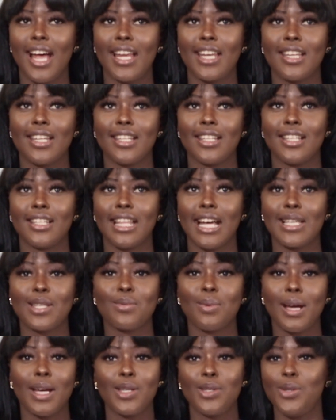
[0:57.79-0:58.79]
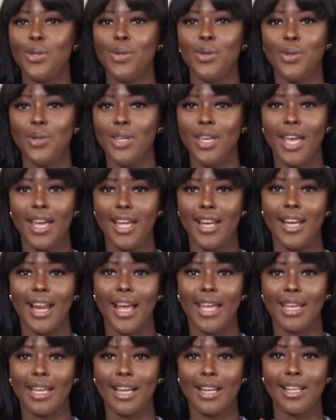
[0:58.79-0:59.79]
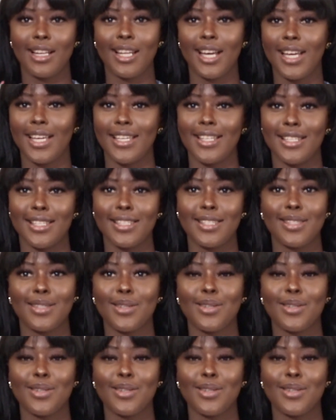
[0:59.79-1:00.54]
and that's why you yeah like Canada is